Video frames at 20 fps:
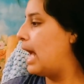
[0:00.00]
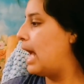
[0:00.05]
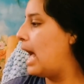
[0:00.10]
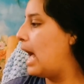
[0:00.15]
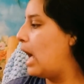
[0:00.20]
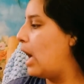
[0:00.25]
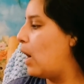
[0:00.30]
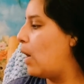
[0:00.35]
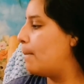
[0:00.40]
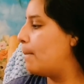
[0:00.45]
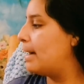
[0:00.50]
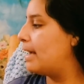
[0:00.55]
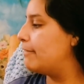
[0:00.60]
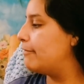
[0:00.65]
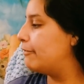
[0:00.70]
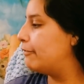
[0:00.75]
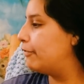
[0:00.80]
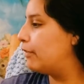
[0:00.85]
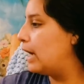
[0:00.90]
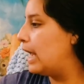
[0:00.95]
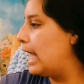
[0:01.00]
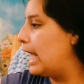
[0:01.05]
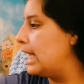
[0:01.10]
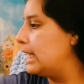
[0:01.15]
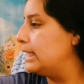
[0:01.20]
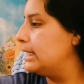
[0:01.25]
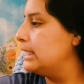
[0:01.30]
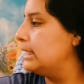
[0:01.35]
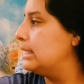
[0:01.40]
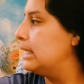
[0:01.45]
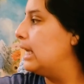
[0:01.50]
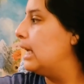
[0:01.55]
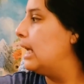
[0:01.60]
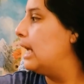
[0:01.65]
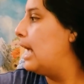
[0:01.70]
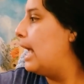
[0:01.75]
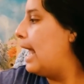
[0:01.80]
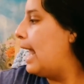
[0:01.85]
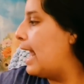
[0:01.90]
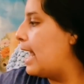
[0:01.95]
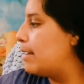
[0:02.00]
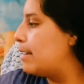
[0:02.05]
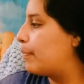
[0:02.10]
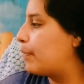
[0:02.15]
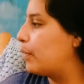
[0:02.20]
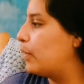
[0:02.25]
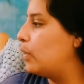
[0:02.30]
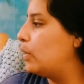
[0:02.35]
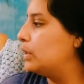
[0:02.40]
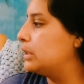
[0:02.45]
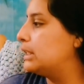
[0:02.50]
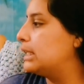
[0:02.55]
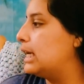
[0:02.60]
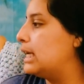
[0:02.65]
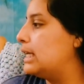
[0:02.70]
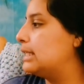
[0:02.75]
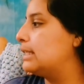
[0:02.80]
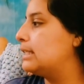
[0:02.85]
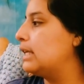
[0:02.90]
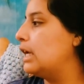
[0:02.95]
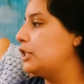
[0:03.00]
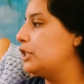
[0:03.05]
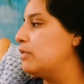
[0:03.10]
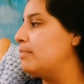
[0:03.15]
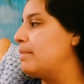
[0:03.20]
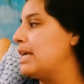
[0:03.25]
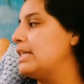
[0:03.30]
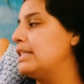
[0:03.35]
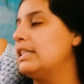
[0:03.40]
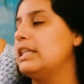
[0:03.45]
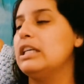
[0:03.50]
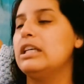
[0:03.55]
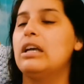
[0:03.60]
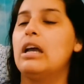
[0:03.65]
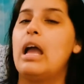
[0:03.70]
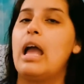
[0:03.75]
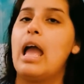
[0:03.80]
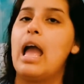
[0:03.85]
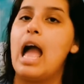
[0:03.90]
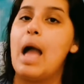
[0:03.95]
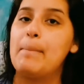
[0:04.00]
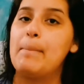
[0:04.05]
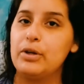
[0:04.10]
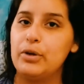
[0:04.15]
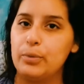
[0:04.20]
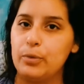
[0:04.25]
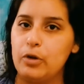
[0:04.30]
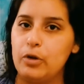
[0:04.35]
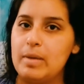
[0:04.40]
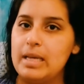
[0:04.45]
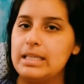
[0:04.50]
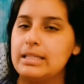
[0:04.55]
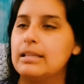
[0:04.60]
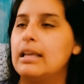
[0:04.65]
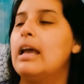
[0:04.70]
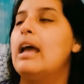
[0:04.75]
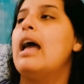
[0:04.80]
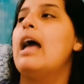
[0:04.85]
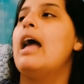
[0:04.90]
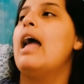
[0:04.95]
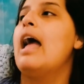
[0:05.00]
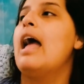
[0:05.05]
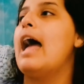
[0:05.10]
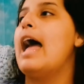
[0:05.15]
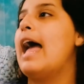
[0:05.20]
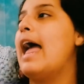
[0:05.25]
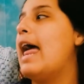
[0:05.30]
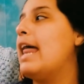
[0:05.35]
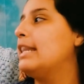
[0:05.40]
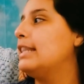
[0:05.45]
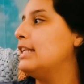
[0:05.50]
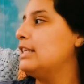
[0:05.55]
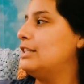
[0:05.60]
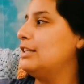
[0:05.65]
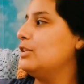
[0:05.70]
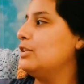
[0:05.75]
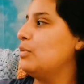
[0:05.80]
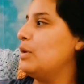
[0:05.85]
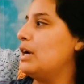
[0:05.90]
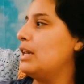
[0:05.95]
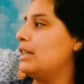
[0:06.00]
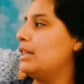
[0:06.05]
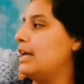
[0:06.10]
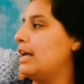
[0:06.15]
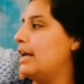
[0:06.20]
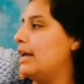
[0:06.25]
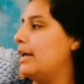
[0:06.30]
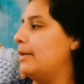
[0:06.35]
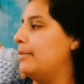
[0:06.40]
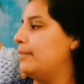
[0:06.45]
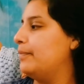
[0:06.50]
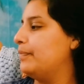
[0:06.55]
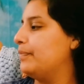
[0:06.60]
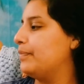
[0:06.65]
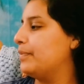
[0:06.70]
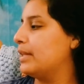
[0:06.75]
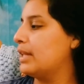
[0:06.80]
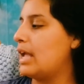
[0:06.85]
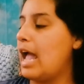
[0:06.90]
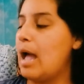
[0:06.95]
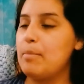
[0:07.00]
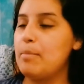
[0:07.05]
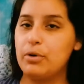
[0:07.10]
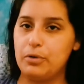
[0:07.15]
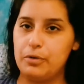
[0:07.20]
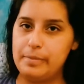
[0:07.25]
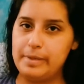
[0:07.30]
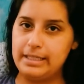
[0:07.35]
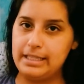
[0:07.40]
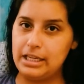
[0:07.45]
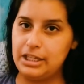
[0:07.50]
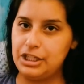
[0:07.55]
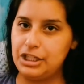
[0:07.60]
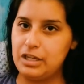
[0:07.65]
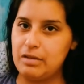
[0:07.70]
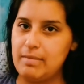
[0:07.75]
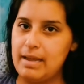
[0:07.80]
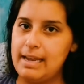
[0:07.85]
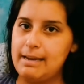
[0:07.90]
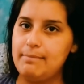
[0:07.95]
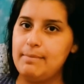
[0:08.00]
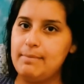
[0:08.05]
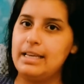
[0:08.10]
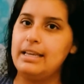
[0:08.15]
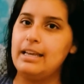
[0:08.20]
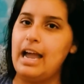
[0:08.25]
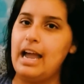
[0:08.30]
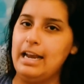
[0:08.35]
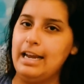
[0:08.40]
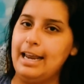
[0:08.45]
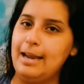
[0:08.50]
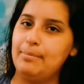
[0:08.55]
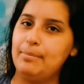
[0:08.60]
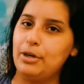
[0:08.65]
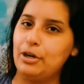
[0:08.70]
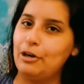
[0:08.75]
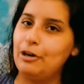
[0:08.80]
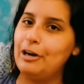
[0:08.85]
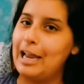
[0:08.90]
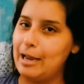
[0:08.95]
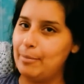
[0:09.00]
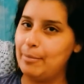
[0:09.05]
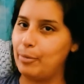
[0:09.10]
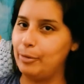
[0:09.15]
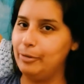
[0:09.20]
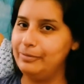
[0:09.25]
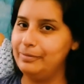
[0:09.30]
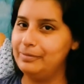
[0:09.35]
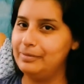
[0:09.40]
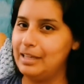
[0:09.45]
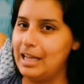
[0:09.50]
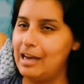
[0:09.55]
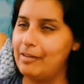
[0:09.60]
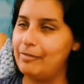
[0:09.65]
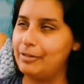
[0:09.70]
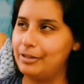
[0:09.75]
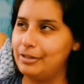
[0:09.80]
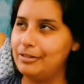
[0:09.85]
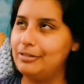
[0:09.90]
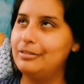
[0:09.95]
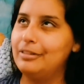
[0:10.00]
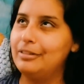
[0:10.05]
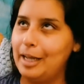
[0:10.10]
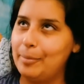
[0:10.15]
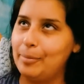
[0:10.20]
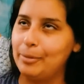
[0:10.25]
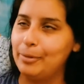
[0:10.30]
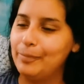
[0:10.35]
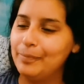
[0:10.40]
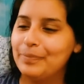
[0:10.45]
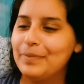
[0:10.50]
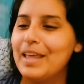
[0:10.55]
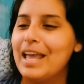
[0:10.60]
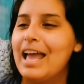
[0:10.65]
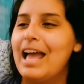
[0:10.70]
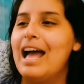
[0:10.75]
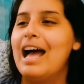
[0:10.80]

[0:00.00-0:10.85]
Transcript: how my friend April does such amazing amigurumis, and this is one of the amigurumis that she made me. I named her April after April,